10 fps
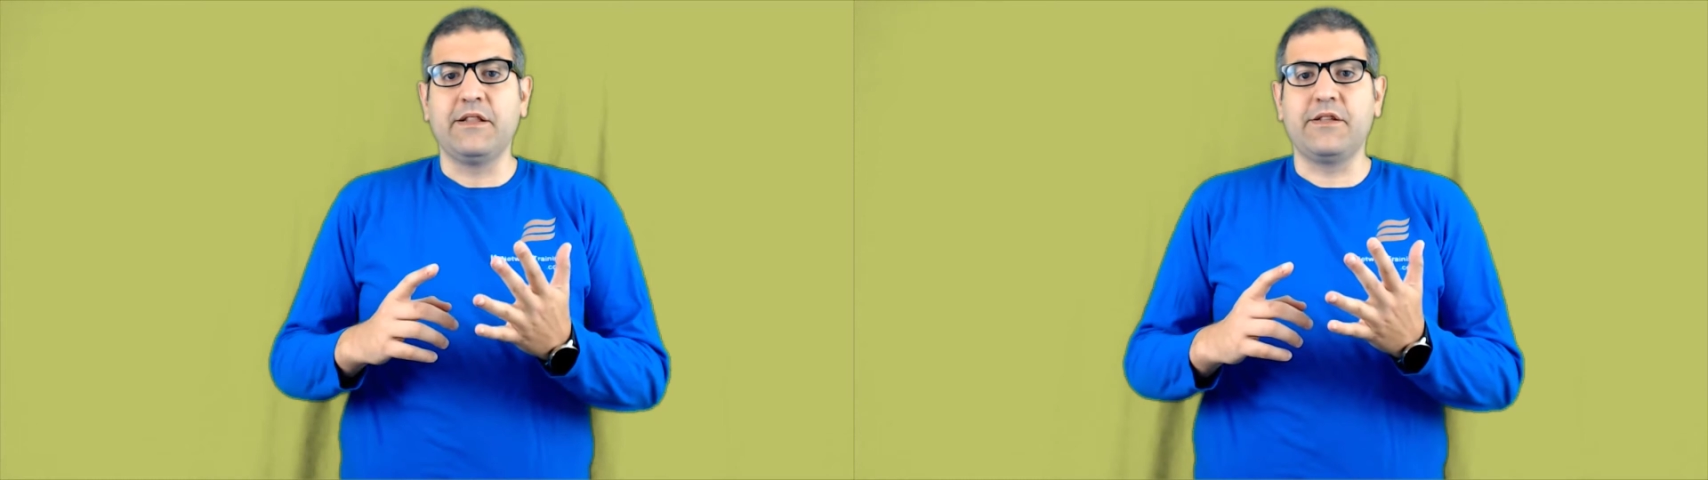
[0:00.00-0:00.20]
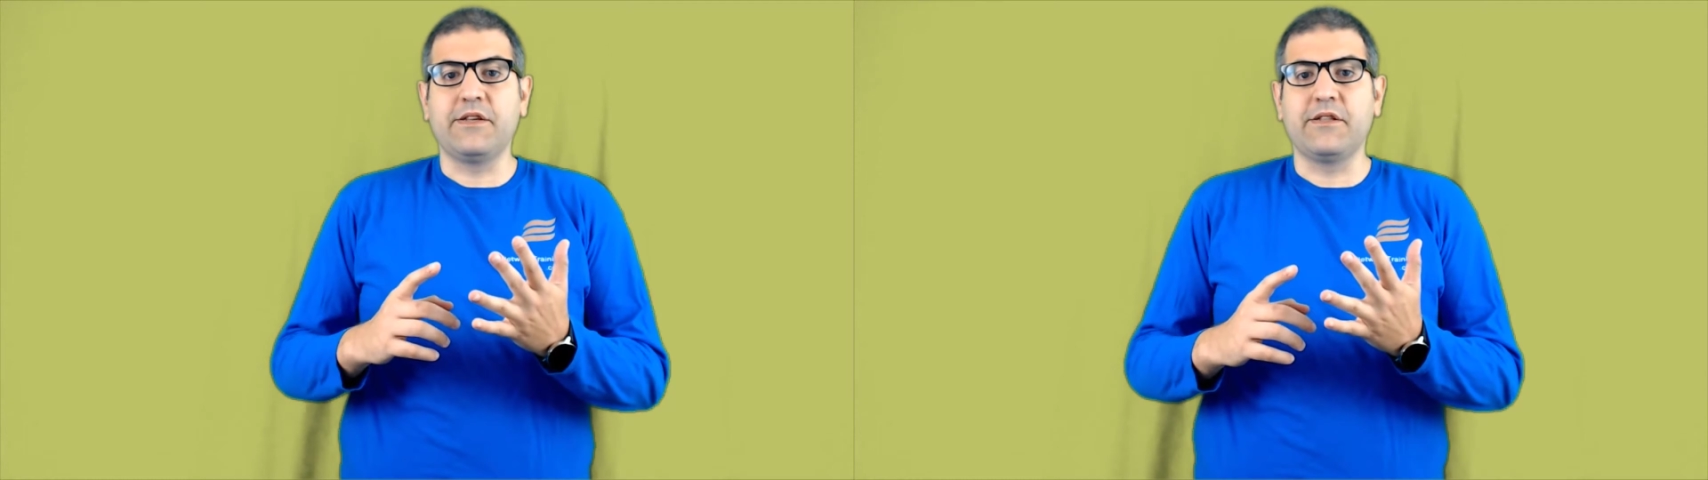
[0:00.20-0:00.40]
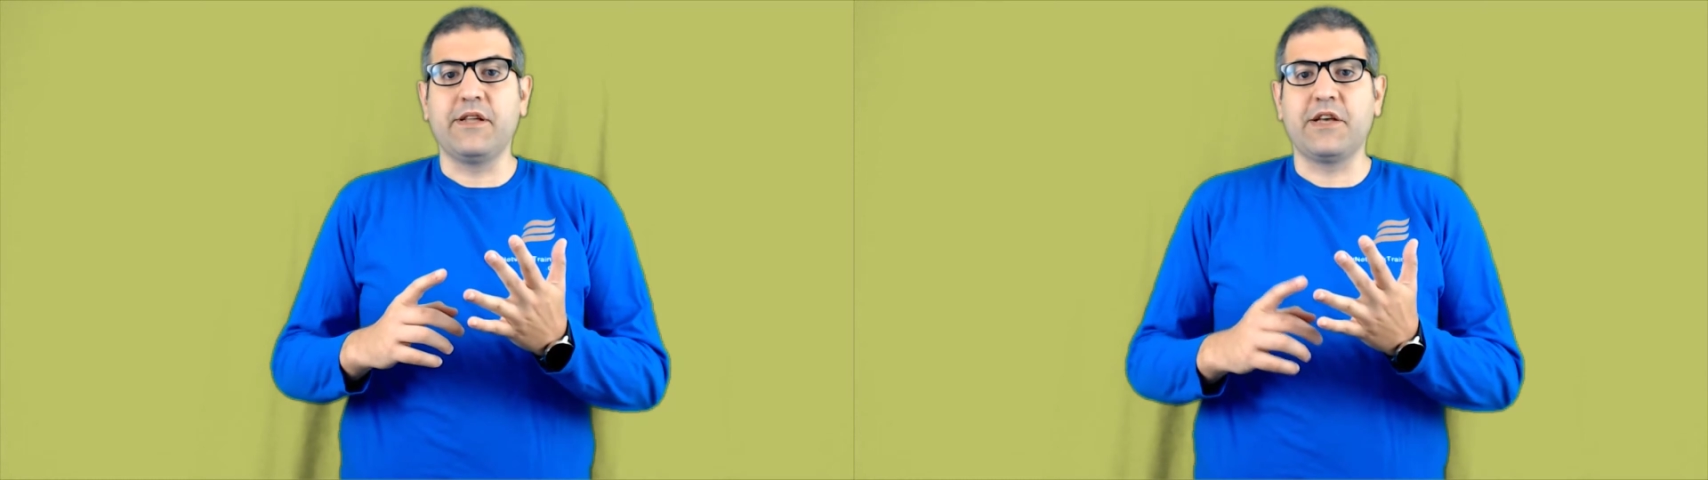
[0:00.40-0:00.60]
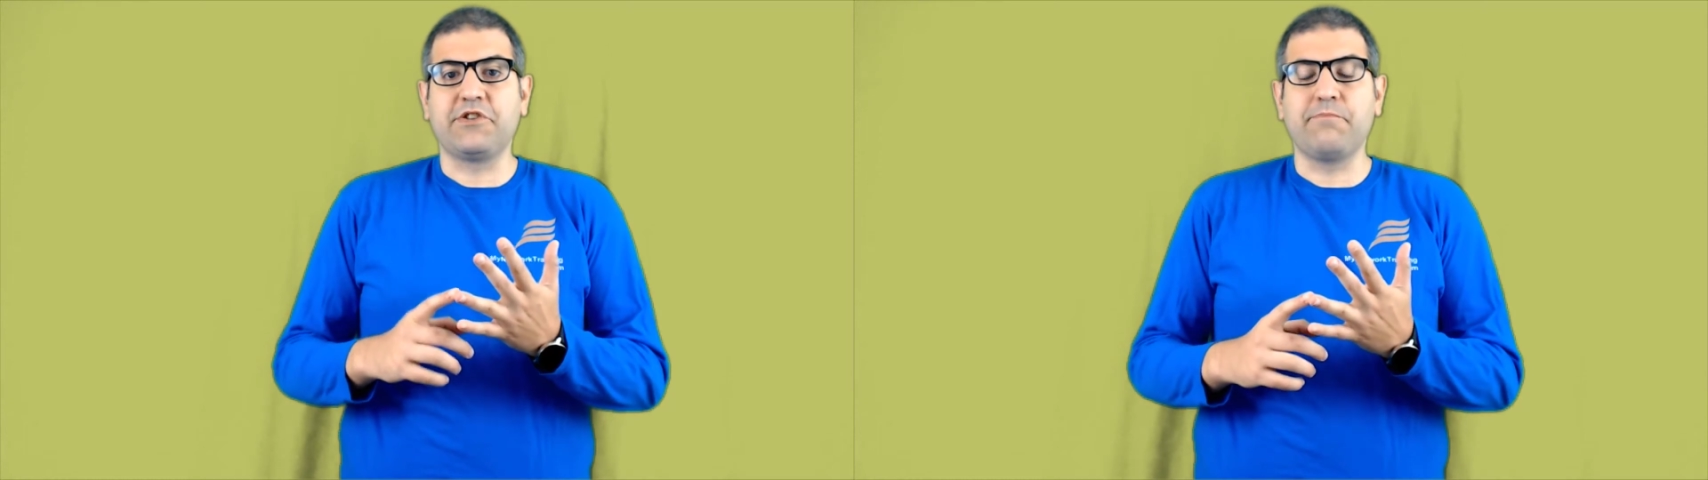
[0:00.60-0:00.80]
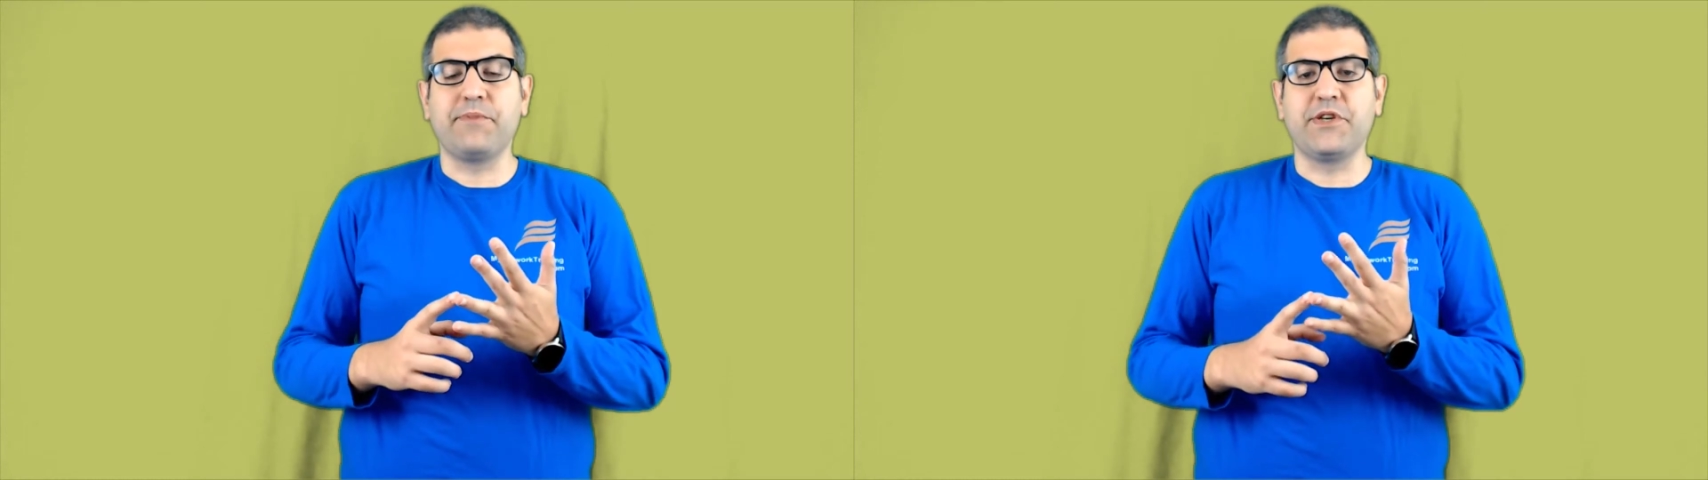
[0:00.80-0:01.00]
the
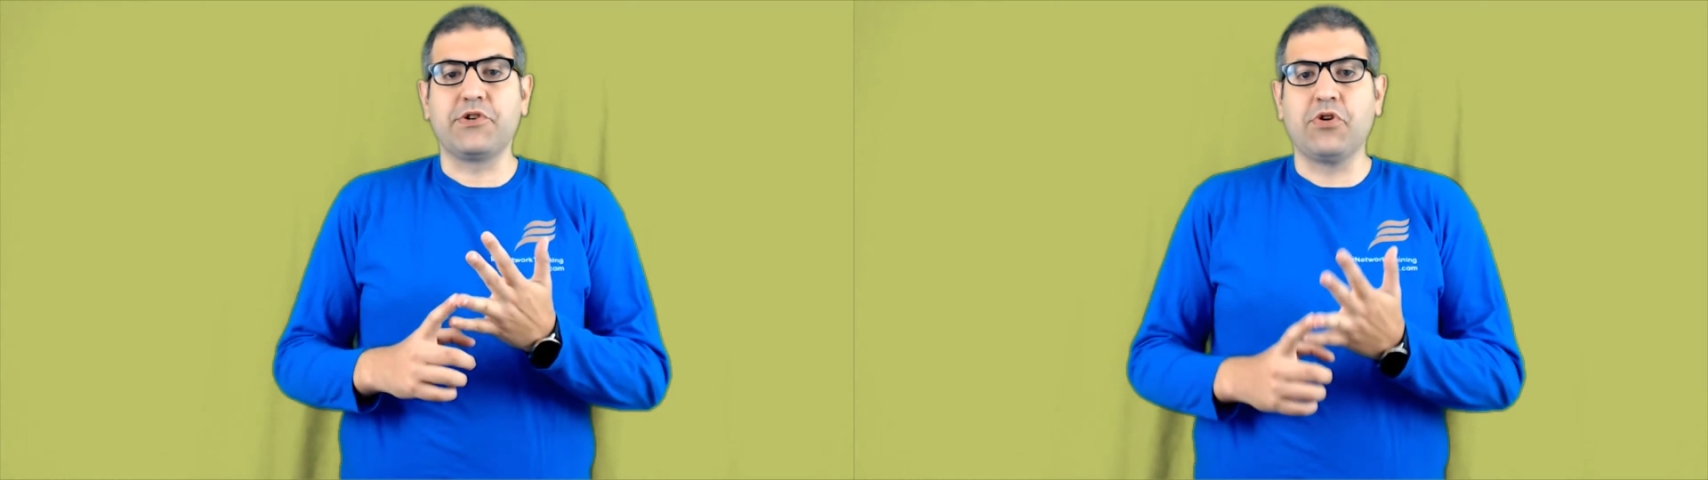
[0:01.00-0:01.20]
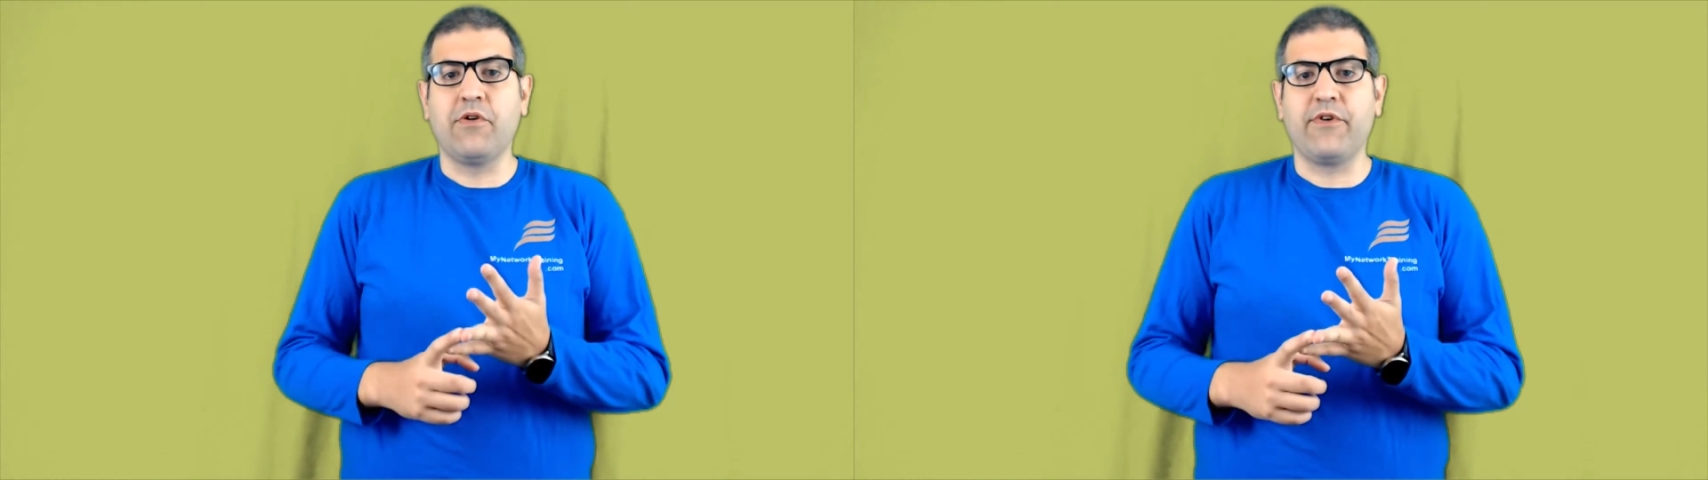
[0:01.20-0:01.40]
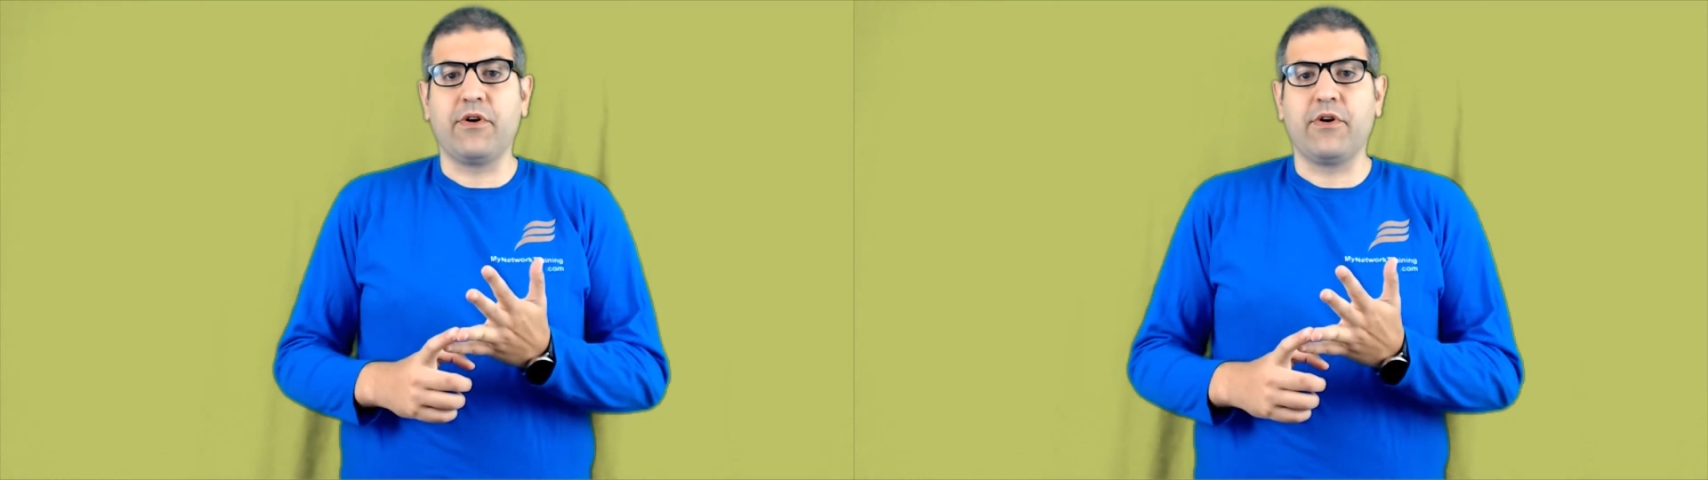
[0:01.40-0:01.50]
DHCP server